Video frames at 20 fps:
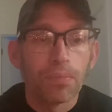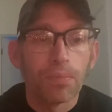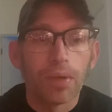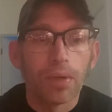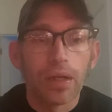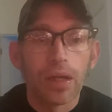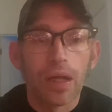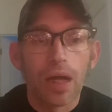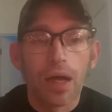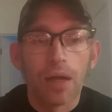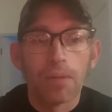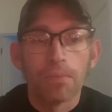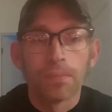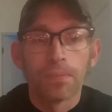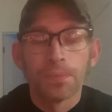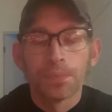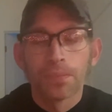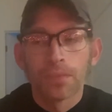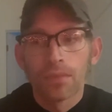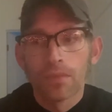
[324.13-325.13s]
but
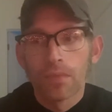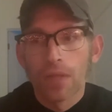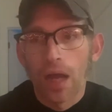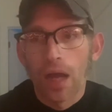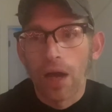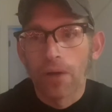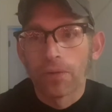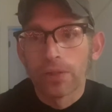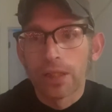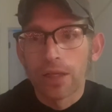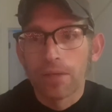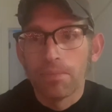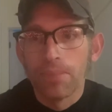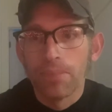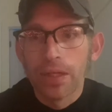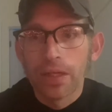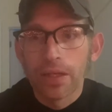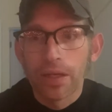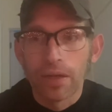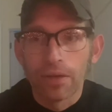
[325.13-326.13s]
I would say
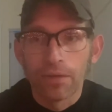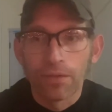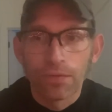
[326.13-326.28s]
being in